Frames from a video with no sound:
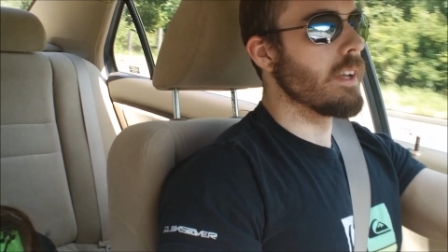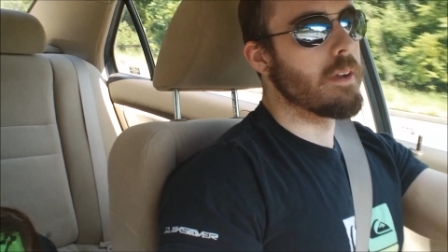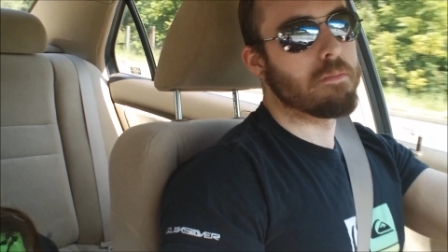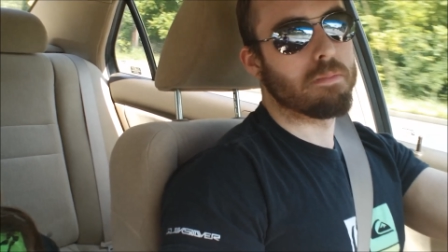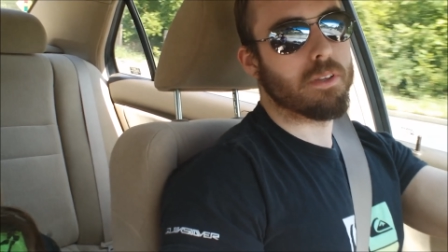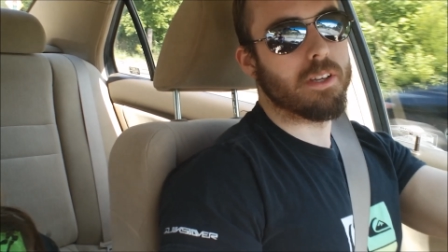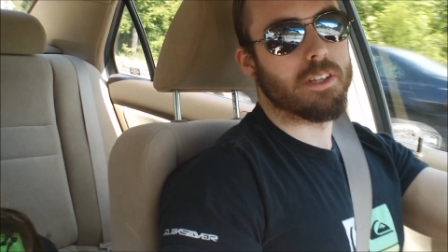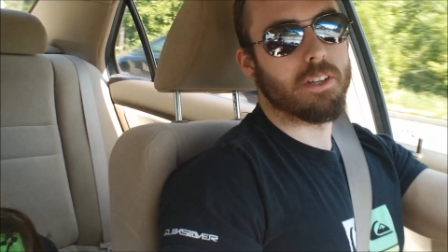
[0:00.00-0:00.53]

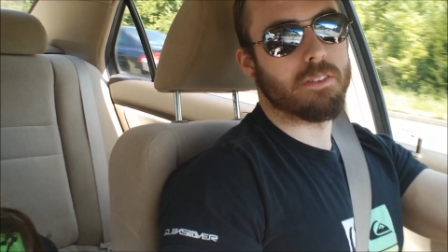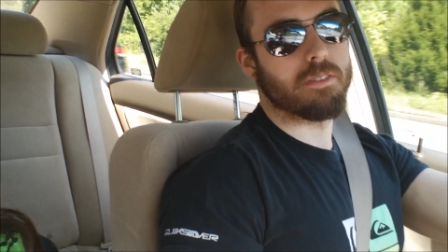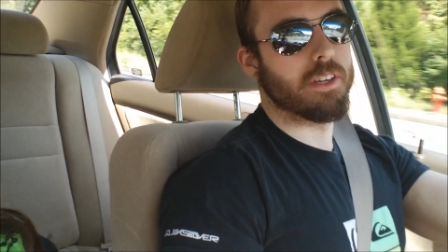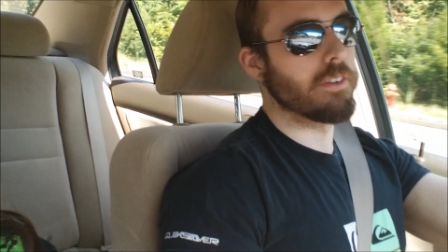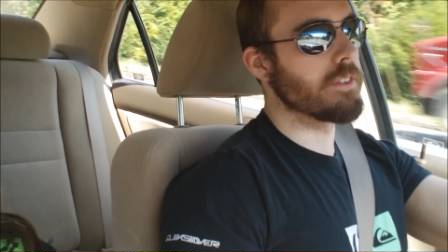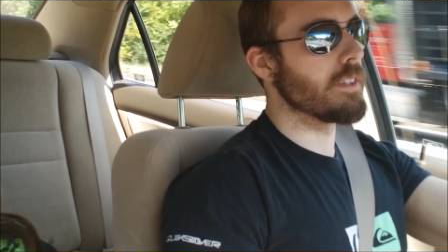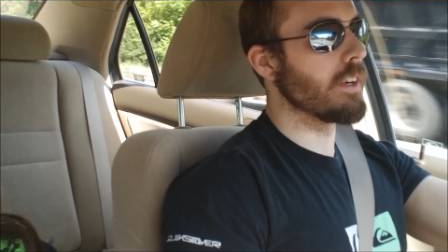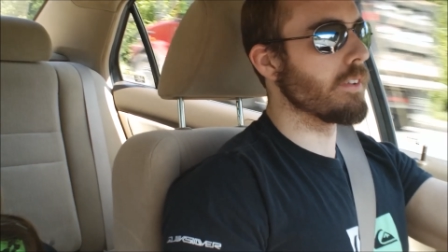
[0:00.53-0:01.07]
and it'll
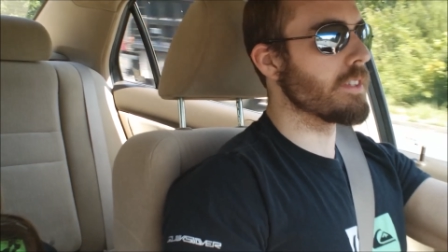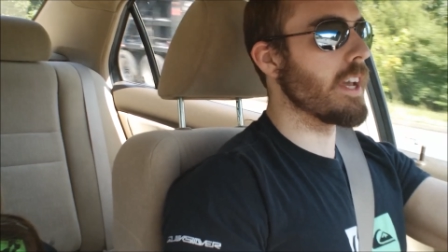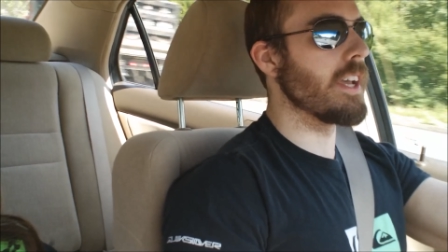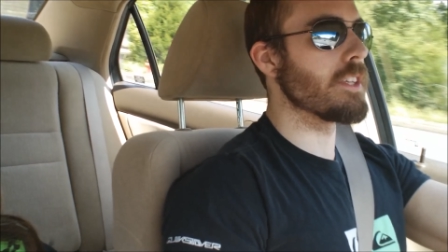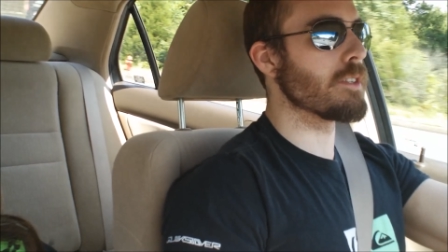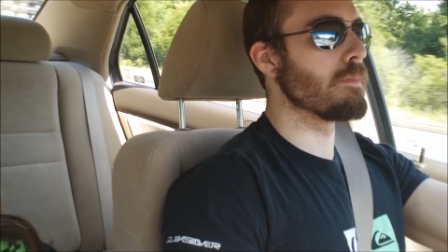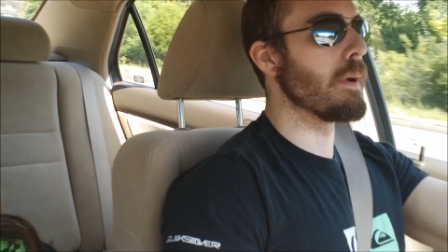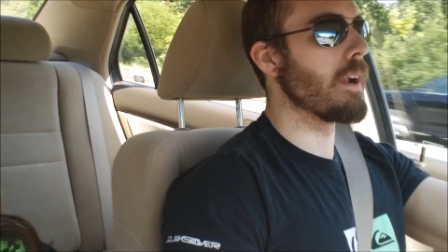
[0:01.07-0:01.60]
it'll it'll
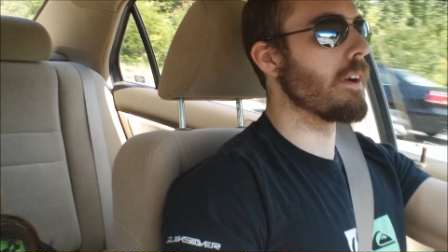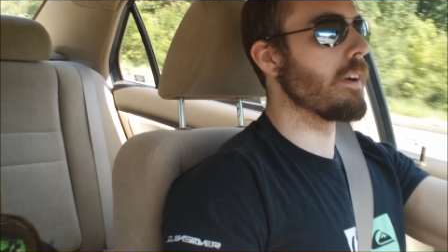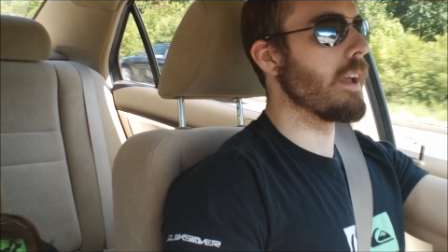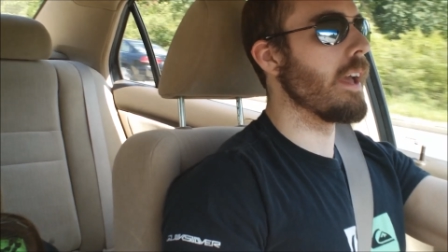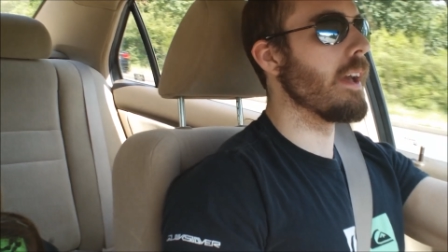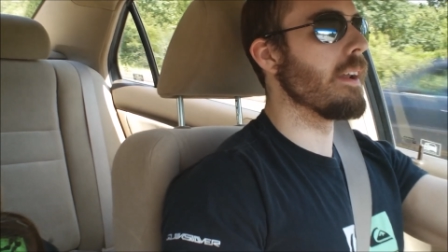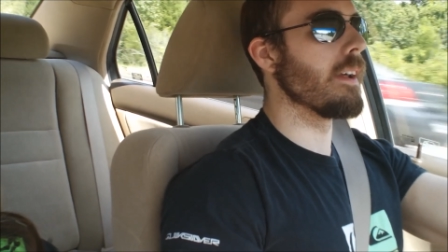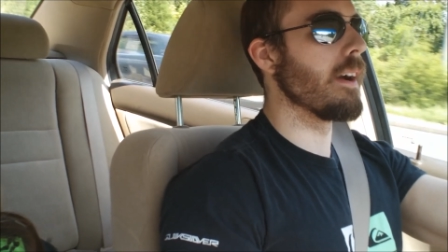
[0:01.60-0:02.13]
taste better
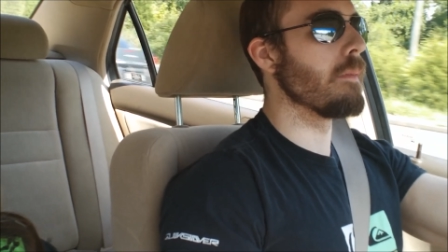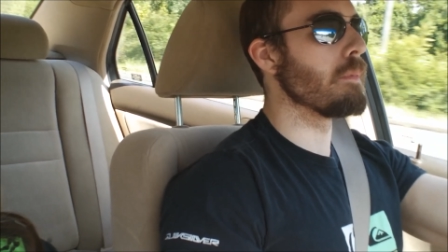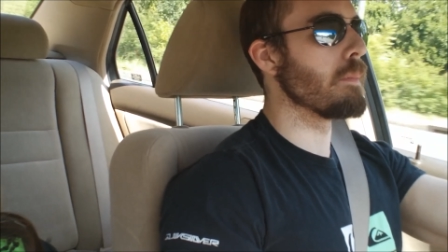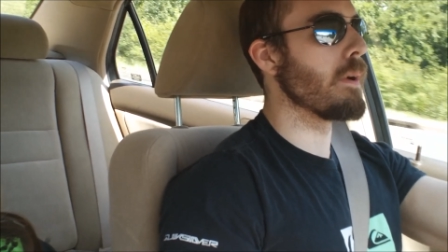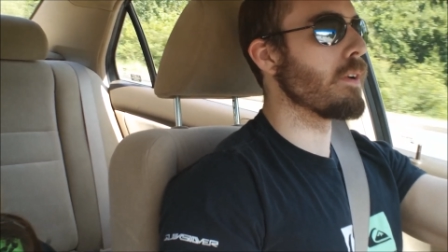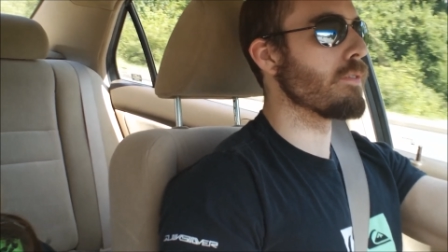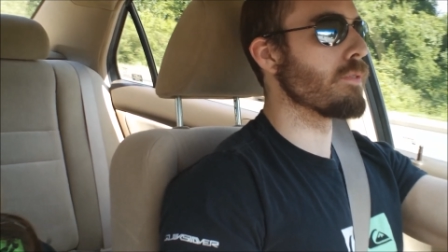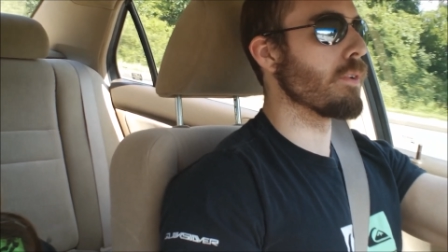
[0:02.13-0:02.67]
and uh, be
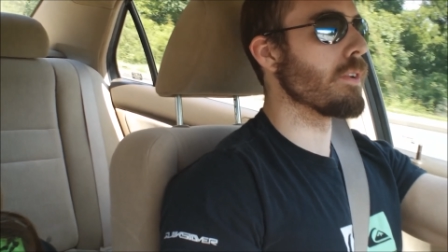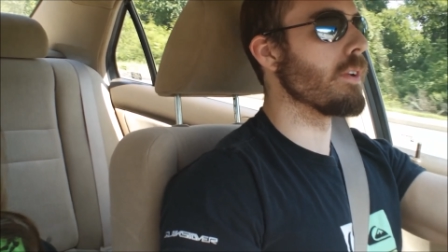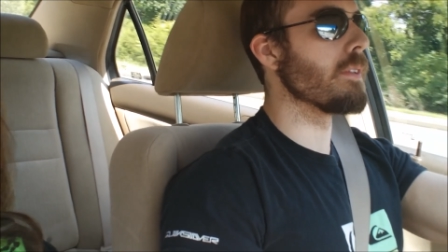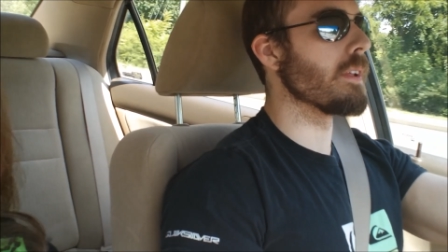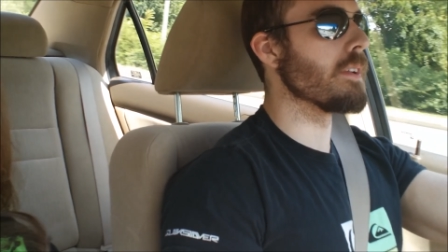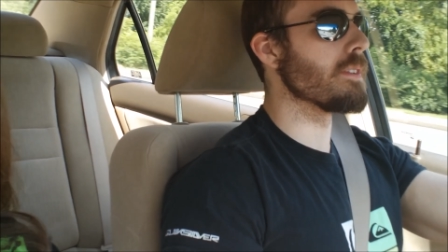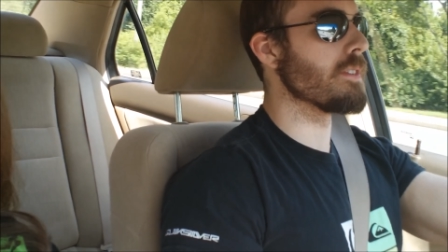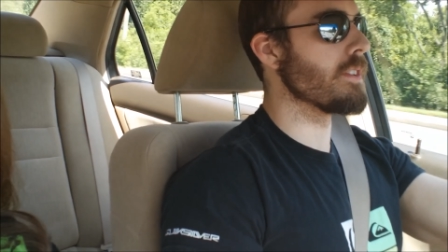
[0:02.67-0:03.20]
better for you
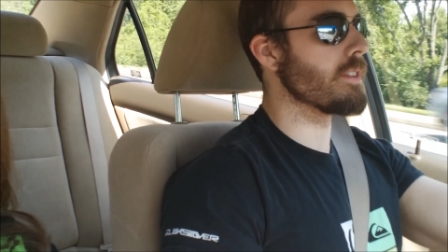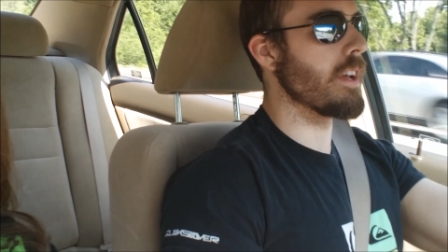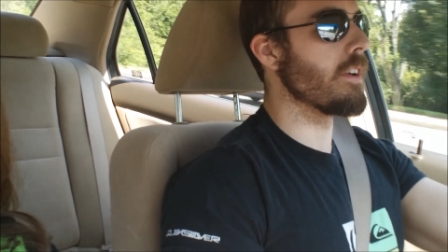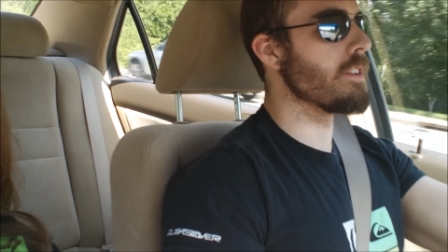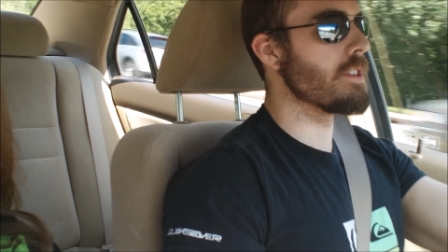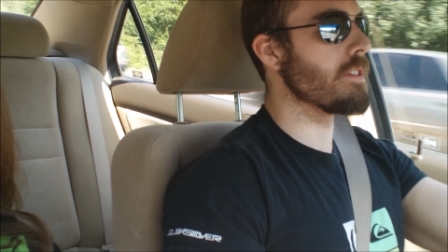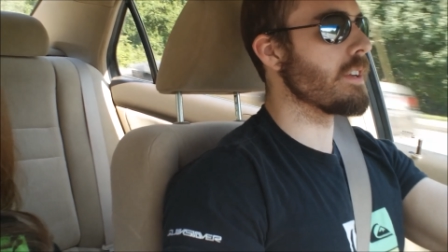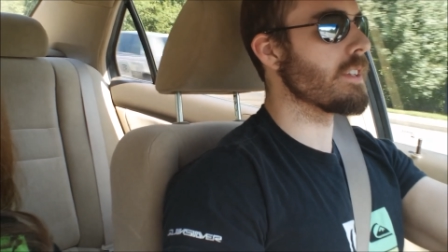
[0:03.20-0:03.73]
than just
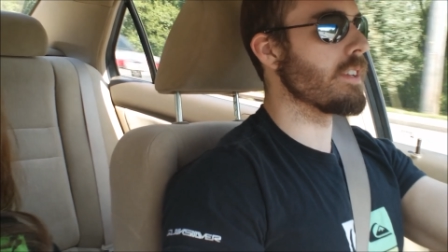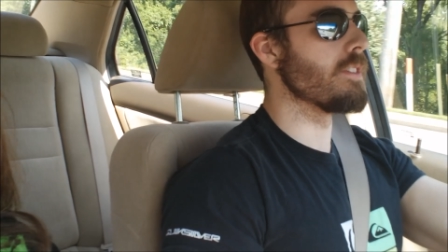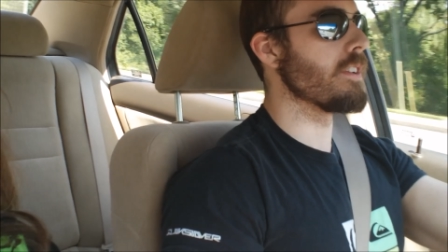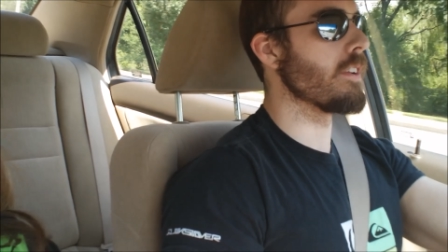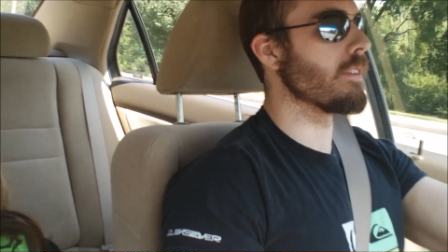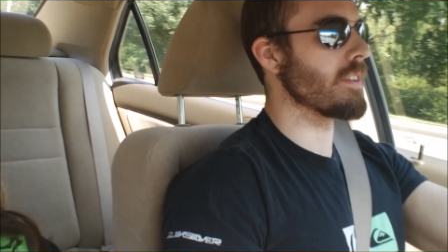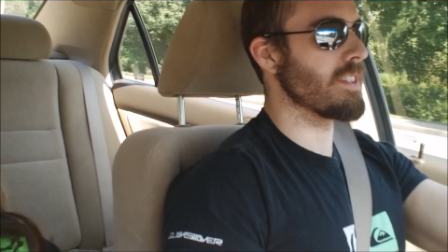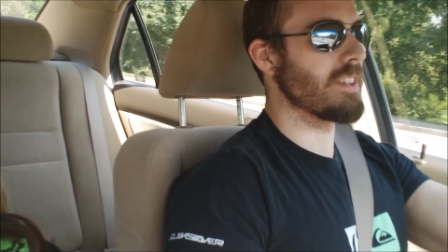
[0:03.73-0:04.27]
energy drinks in
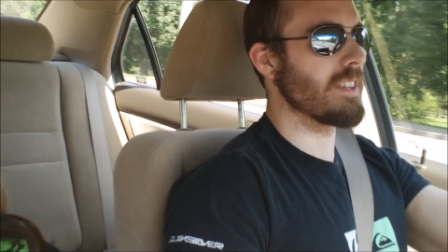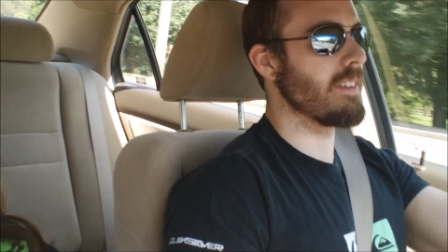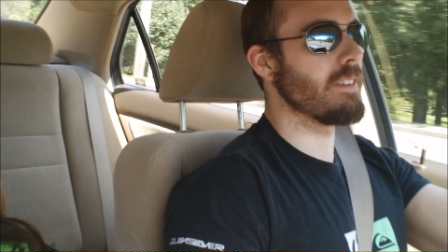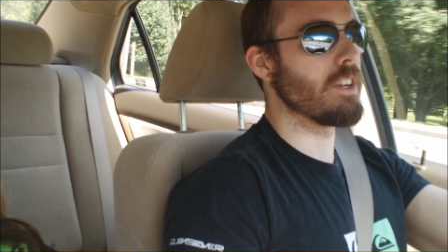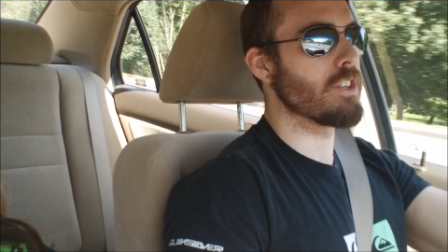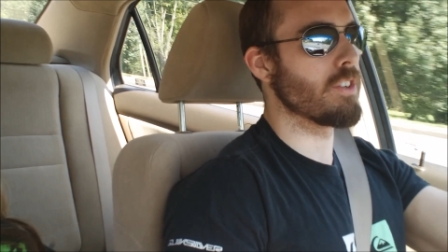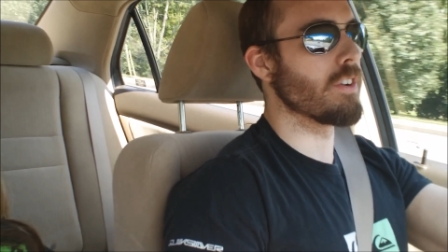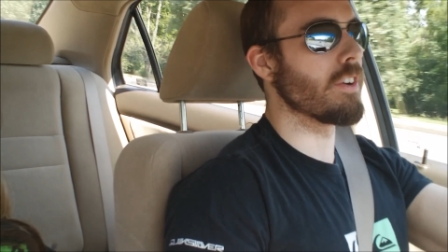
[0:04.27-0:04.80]
general because it doesn't have
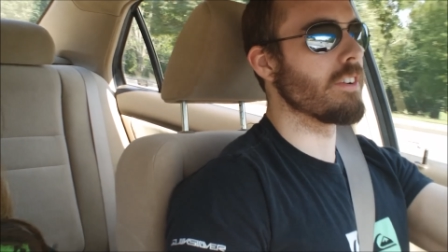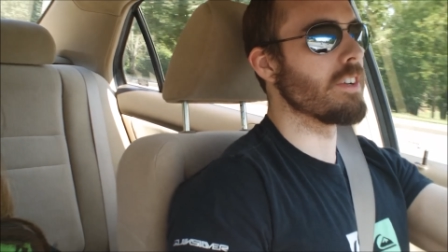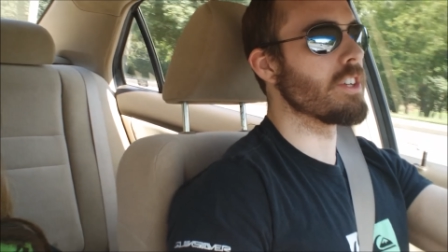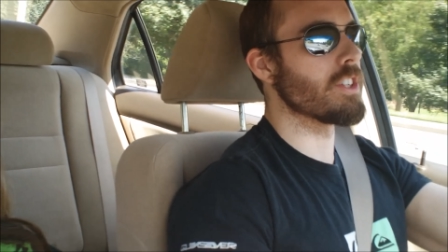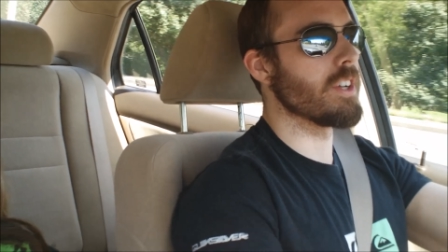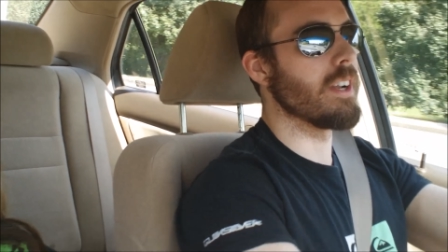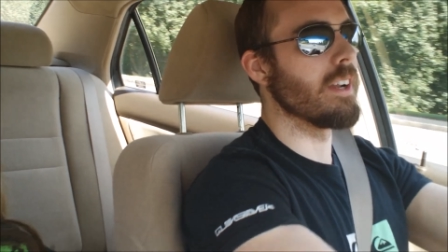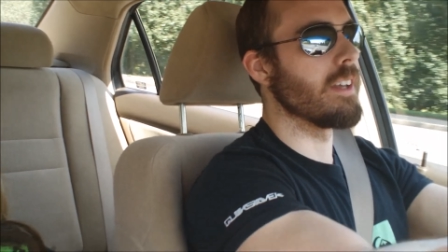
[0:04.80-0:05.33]
any sugar
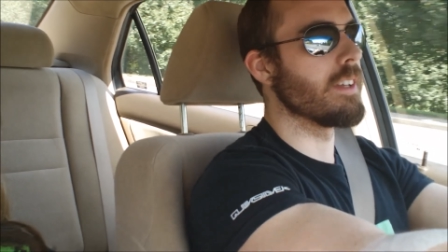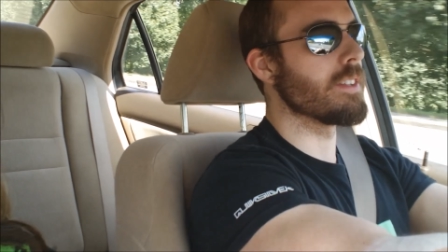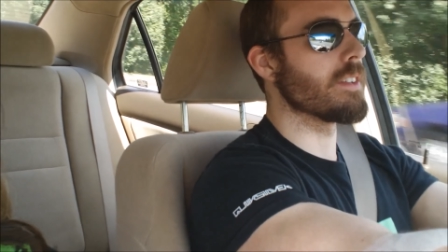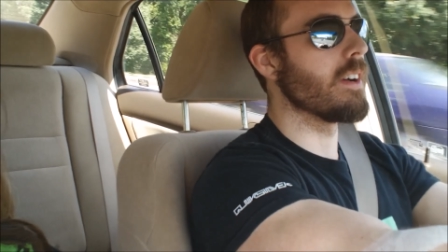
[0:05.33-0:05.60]
and shit in it.